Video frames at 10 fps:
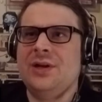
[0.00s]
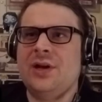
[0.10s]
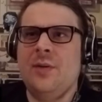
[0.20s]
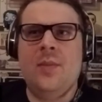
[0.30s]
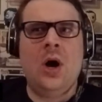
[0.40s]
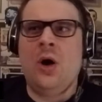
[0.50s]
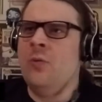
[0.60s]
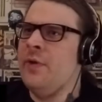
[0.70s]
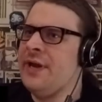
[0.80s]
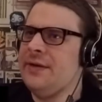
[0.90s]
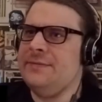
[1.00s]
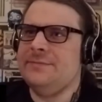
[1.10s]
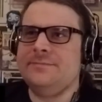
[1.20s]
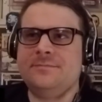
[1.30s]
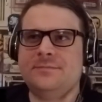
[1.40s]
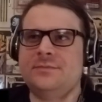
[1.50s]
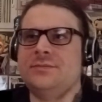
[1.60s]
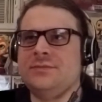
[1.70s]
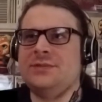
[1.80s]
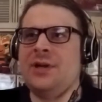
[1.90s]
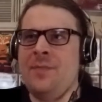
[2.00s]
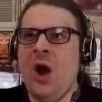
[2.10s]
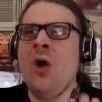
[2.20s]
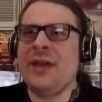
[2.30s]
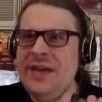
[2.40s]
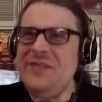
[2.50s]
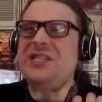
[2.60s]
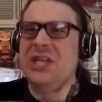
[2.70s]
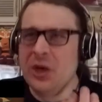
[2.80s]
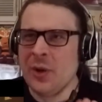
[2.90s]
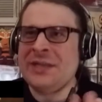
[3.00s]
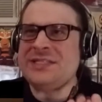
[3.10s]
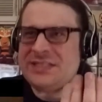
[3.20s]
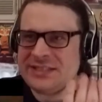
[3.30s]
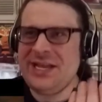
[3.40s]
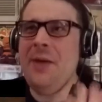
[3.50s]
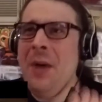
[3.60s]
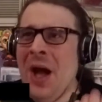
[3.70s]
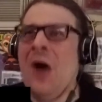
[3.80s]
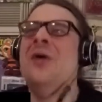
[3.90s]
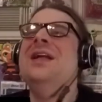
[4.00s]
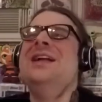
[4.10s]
Come on with it. Come on, give it to us. Come on!